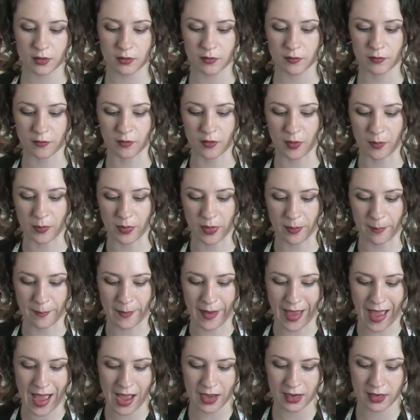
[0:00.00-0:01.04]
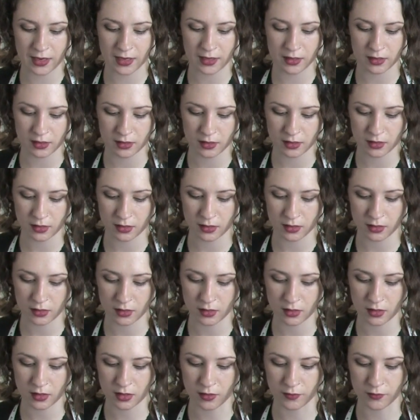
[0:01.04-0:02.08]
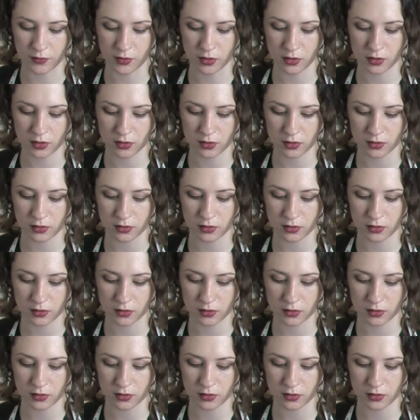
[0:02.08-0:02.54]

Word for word: from the back of your